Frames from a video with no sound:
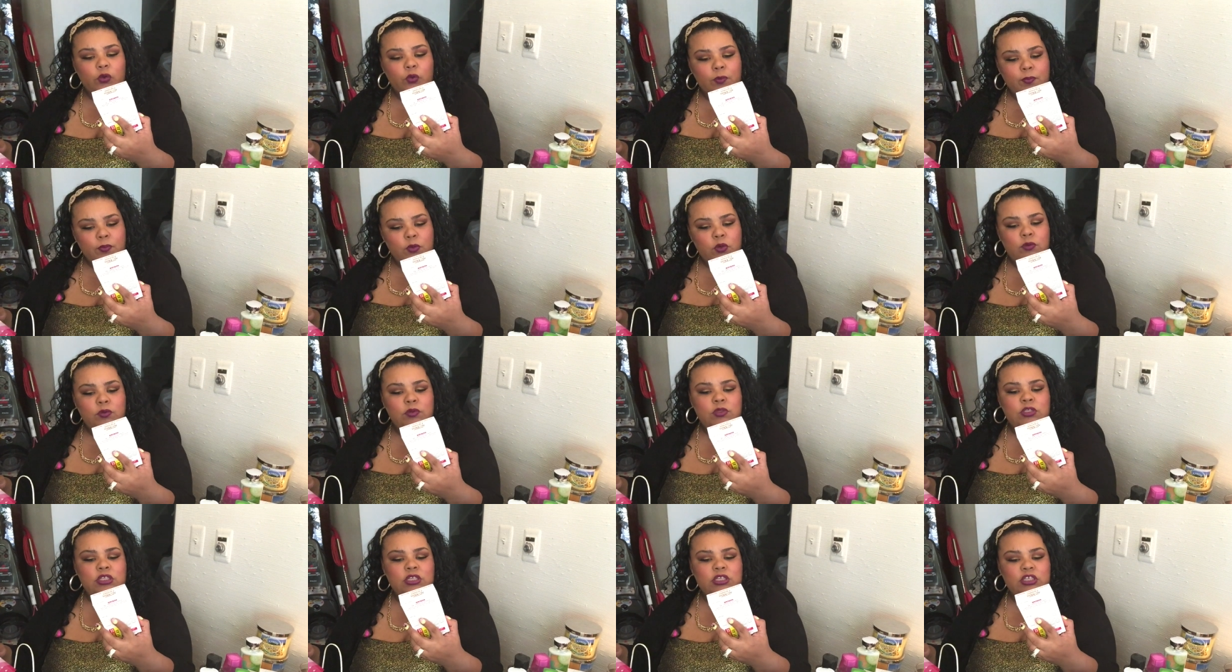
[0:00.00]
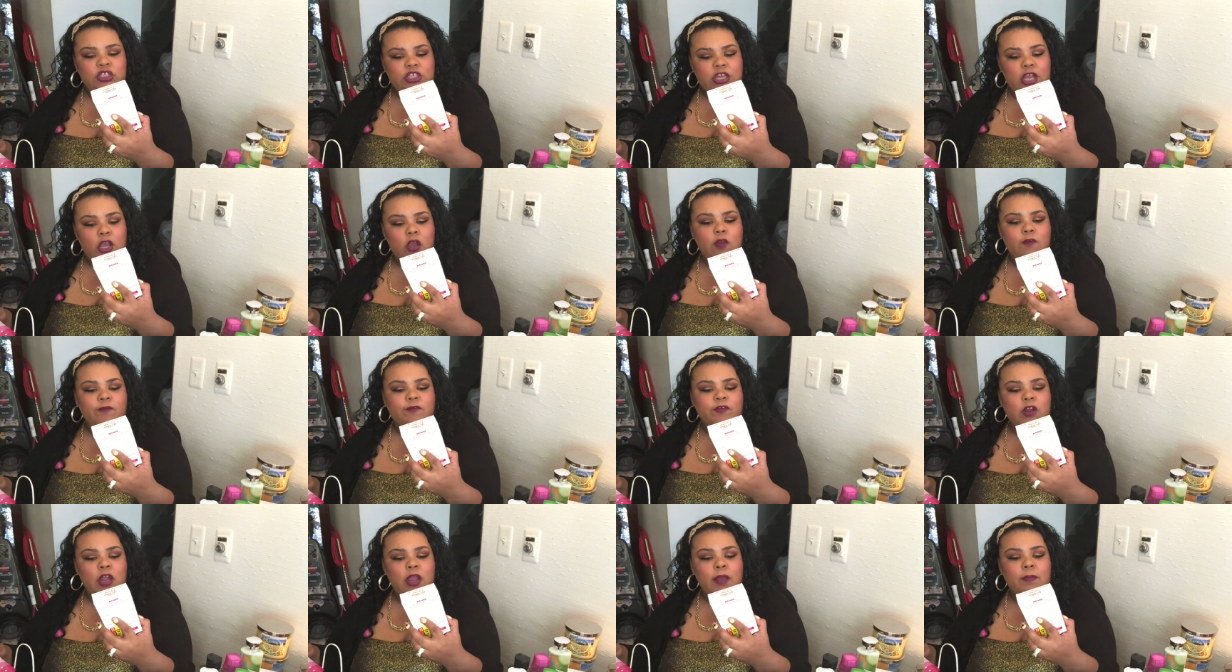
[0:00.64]
Removes gel
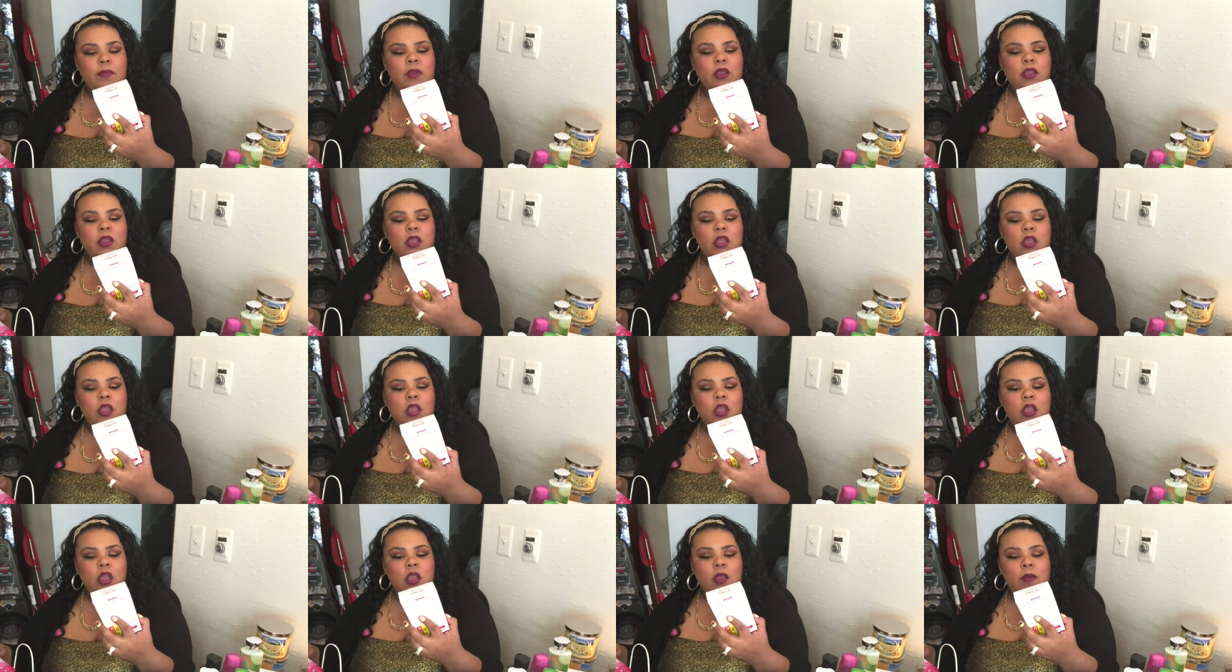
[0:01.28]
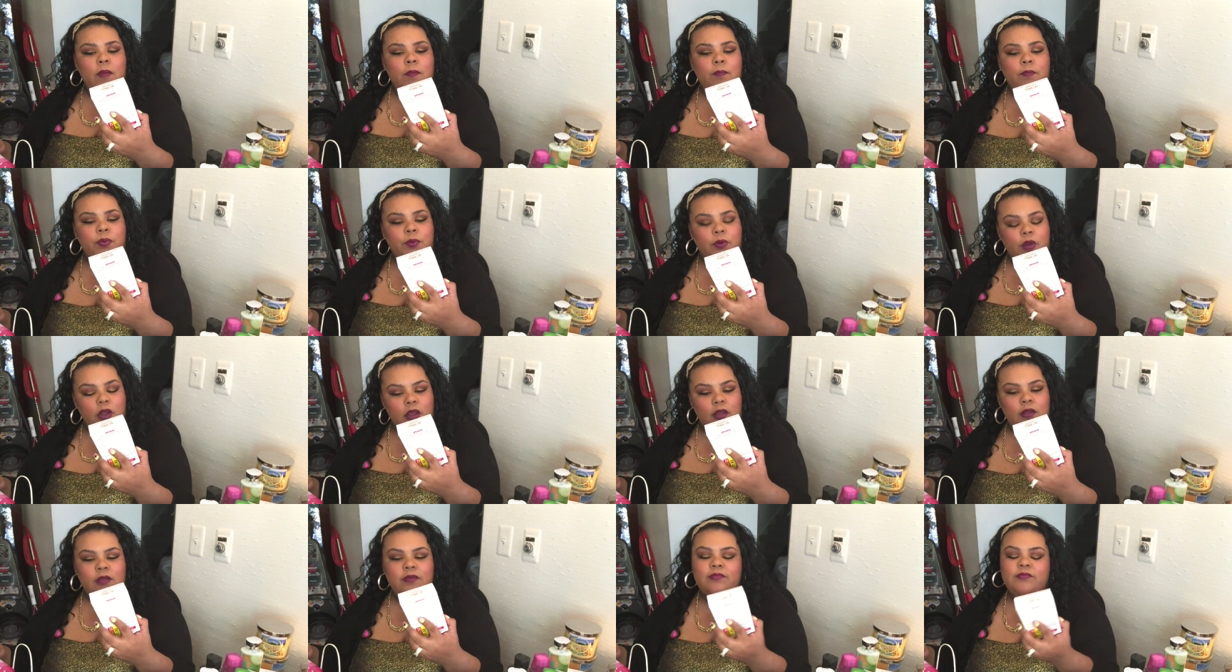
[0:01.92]
from
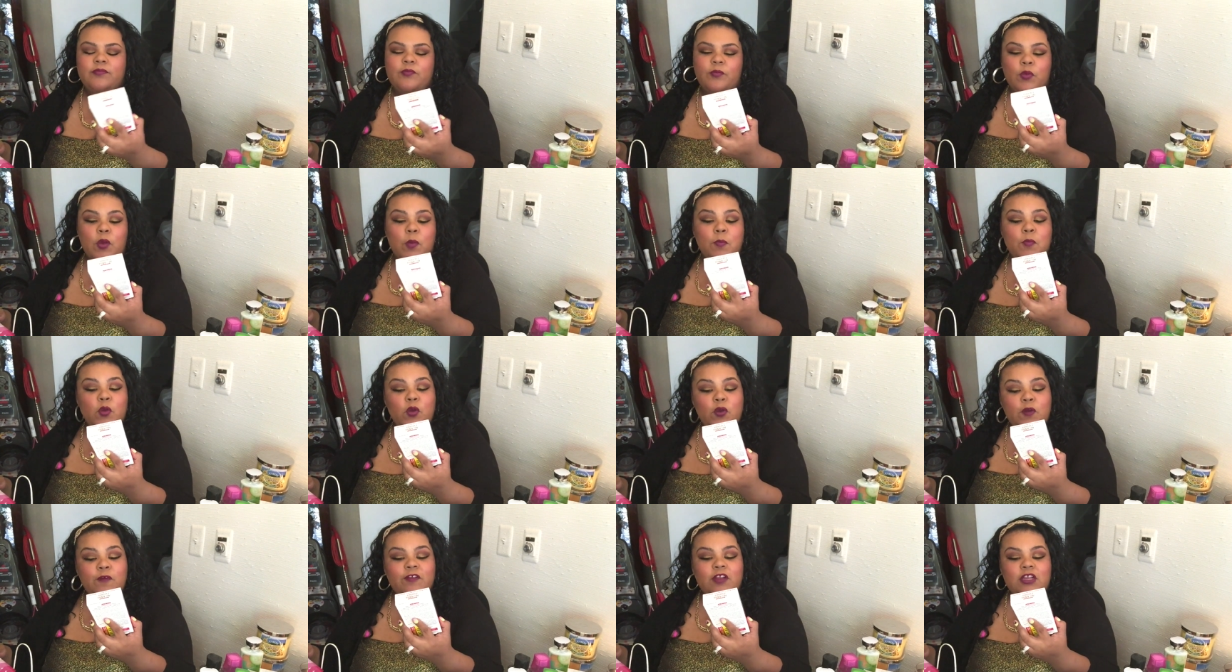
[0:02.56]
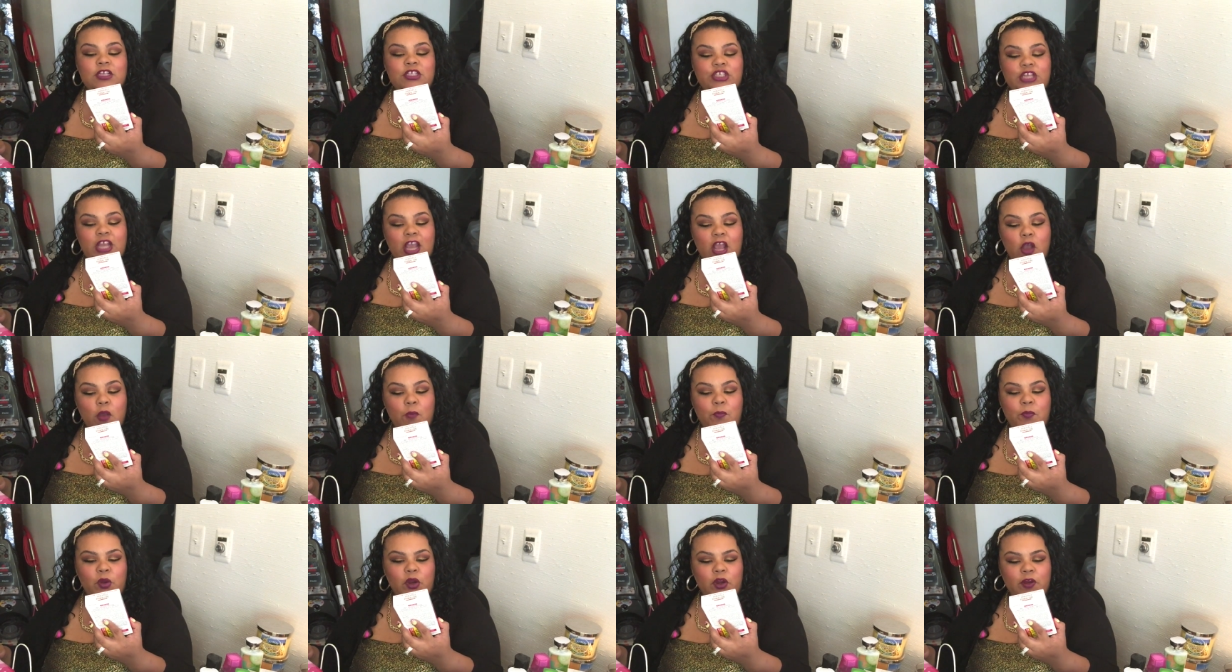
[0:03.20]
uh, remove
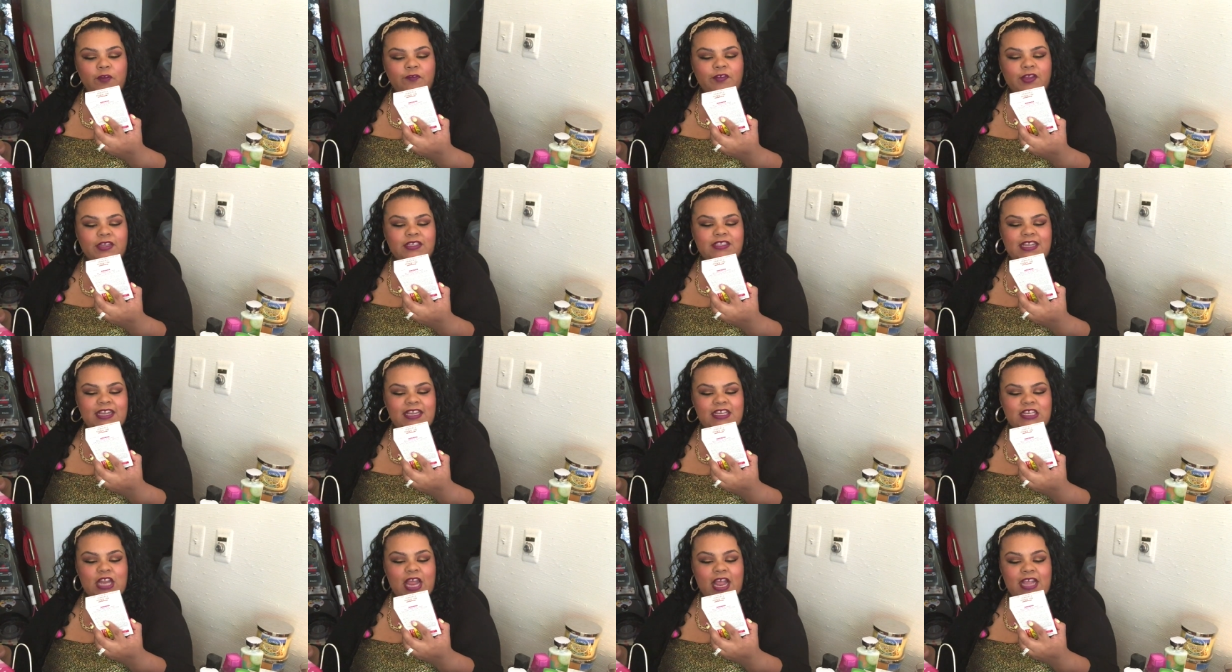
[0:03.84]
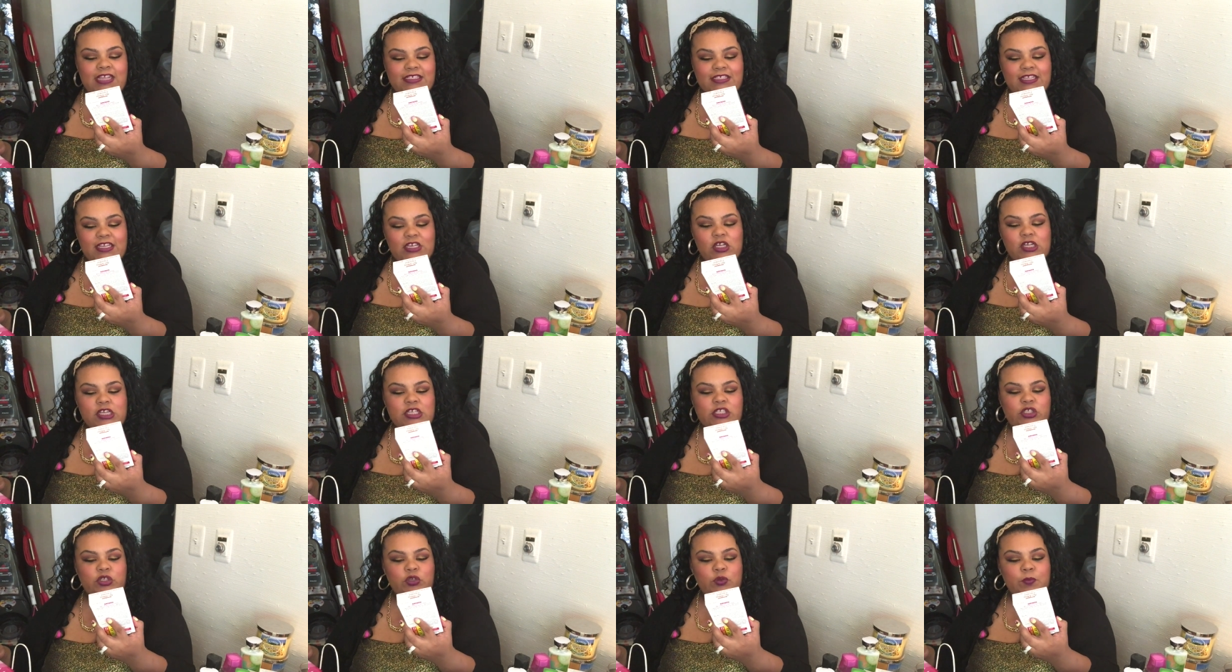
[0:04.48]
gel perfect in as little
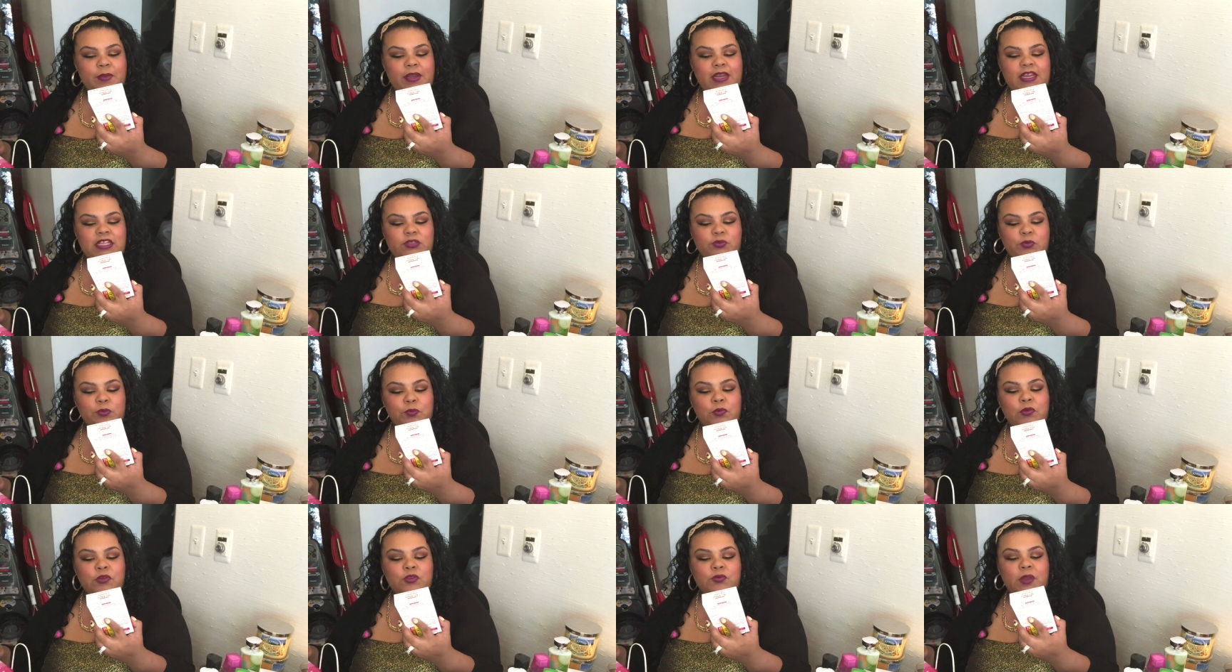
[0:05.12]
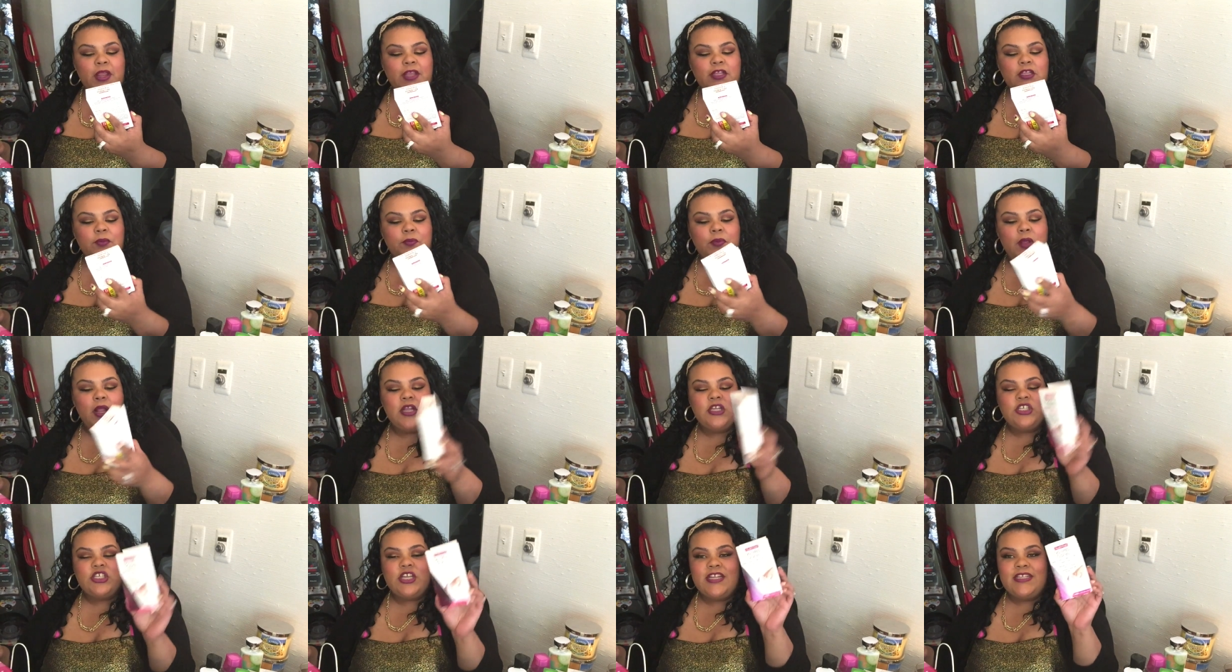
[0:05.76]
as two minutes. Removes regular
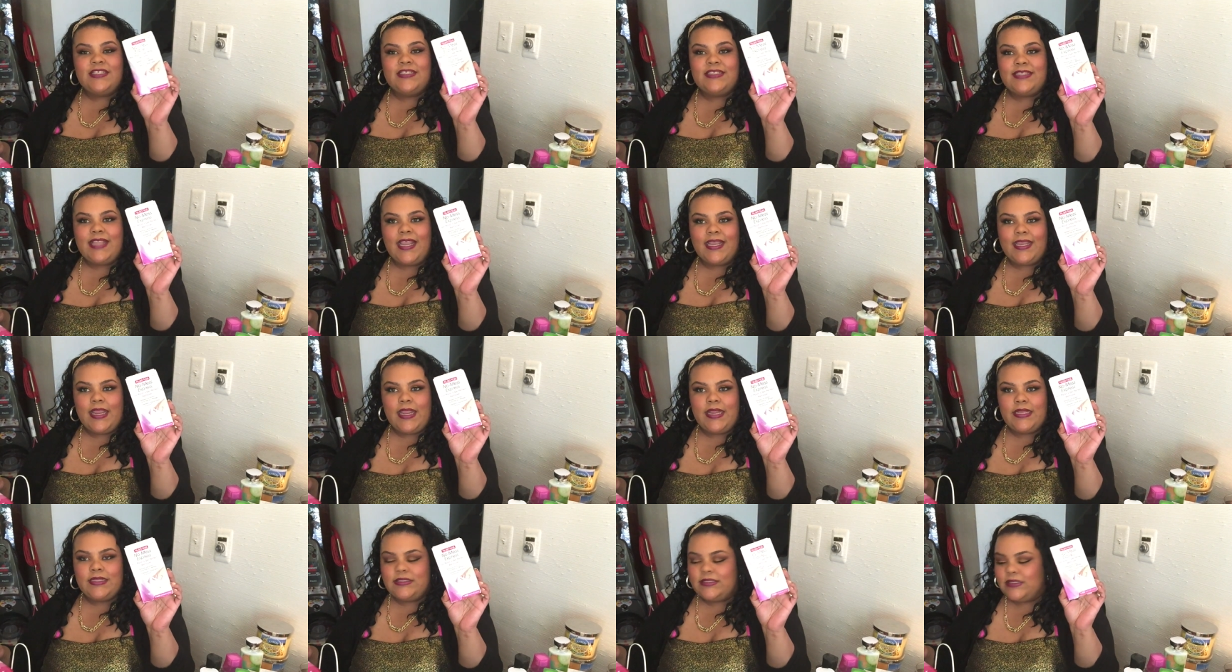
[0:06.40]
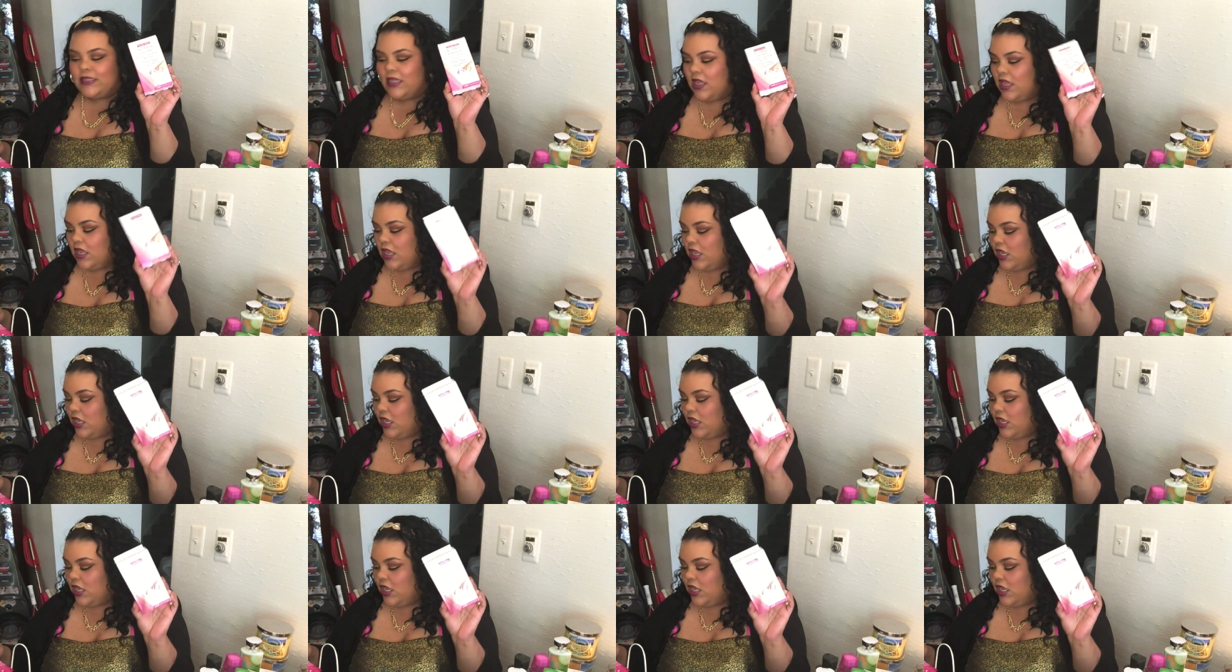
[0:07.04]
polish in seconds.